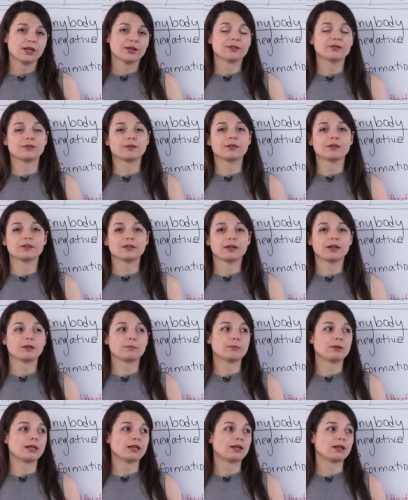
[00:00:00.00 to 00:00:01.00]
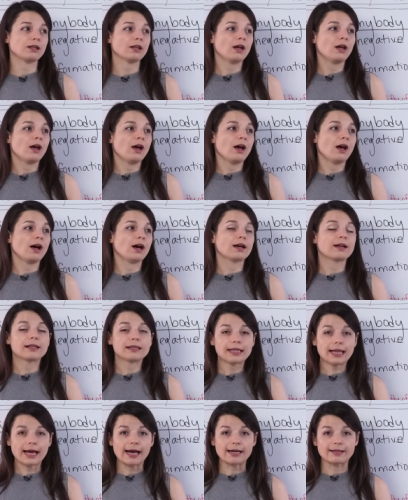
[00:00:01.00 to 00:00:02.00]
So this could mean a
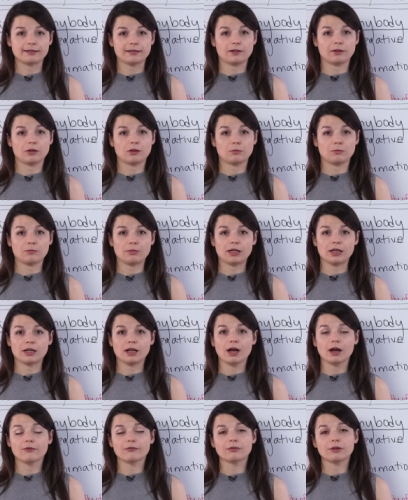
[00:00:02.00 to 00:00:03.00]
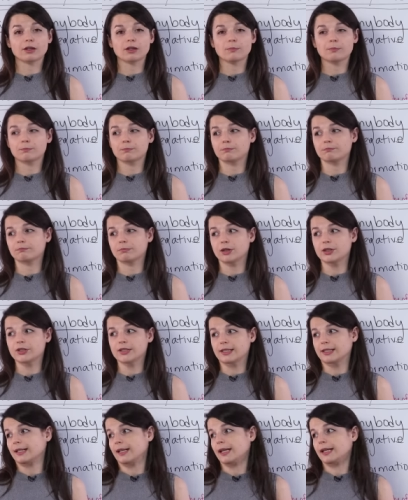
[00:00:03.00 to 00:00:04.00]
class, it could mean every
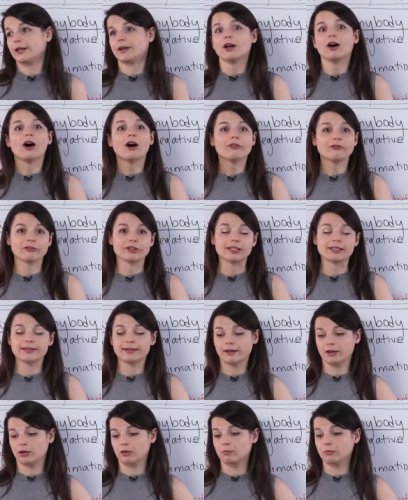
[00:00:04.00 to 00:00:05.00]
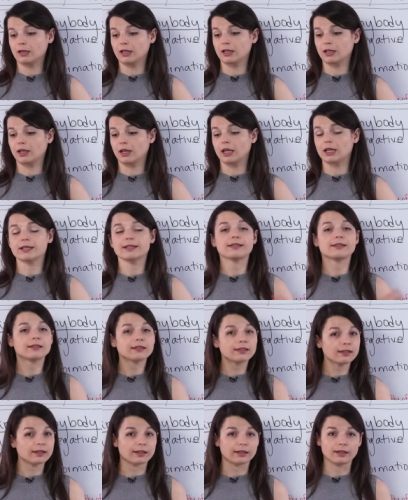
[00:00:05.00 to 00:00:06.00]
person in an office, it could mean in a
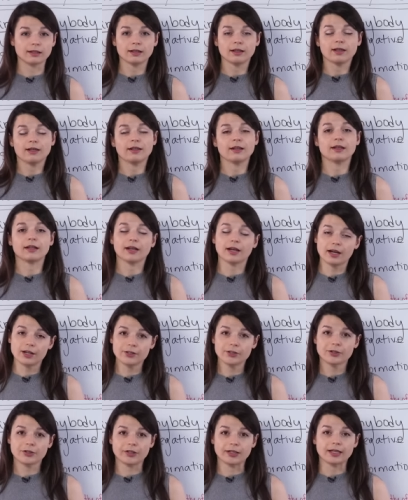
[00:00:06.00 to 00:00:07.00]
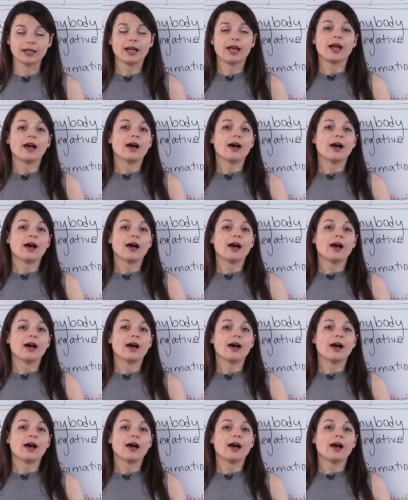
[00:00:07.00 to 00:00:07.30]
city, in a country.